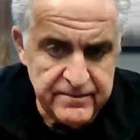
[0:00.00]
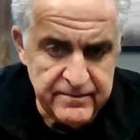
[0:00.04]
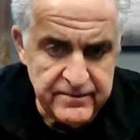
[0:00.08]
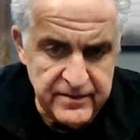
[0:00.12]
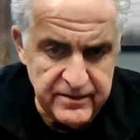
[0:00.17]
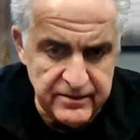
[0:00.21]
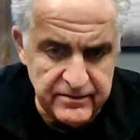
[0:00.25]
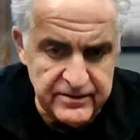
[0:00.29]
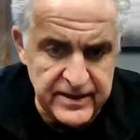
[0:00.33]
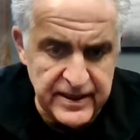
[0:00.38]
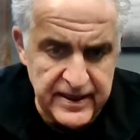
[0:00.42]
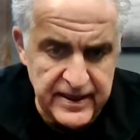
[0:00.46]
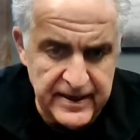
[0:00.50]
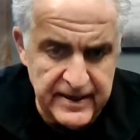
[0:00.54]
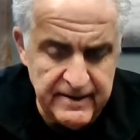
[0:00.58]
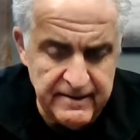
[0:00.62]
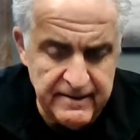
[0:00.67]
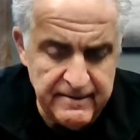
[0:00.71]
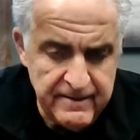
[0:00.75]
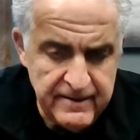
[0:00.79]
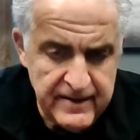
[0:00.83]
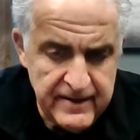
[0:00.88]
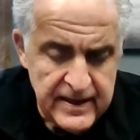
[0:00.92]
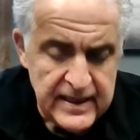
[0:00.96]
Okay.
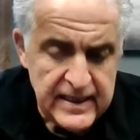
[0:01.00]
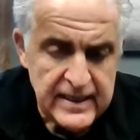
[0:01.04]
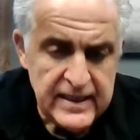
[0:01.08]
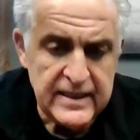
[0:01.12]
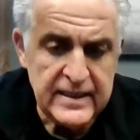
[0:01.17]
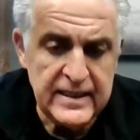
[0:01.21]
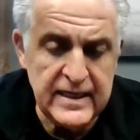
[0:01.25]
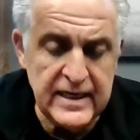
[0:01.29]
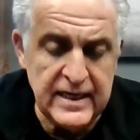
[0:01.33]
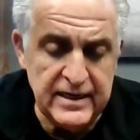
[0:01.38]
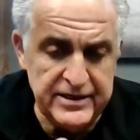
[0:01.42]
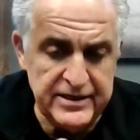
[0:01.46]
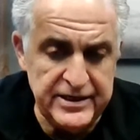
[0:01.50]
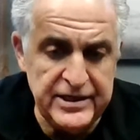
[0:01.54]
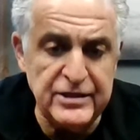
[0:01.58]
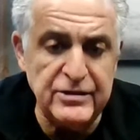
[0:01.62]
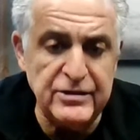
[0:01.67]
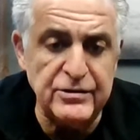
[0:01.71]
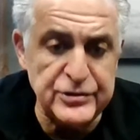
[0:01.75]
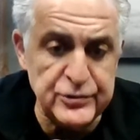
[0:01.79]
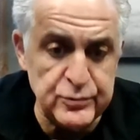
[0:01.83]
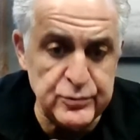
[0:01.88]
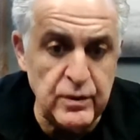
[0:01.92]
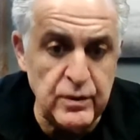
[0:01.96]
Now,
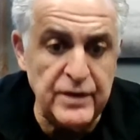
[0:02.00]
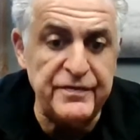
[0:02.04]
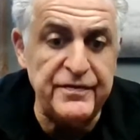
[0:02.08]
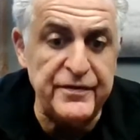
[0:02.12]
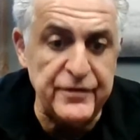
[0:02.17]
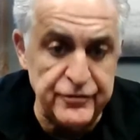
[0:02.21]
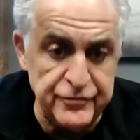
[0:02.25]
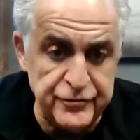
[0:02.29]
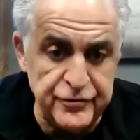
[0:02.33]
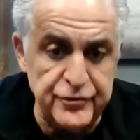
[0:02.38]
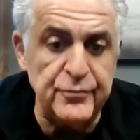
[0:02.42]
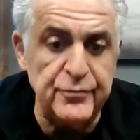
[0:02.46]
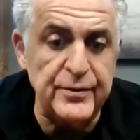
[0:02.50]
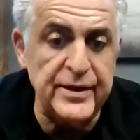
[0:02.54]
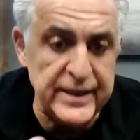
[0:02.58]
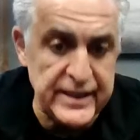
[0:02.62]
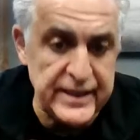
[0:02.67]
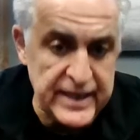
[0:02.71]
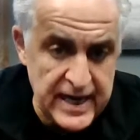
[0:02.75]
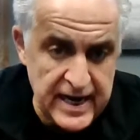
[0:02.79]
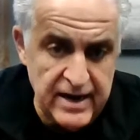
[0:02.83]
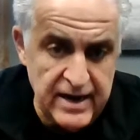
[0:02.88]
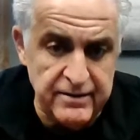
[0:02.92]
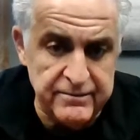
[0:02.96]
here's what they're doing
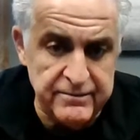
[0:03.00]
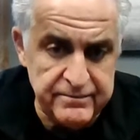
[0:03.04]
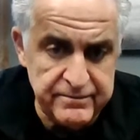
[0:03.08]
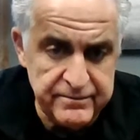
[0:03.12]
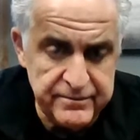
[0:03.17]
now.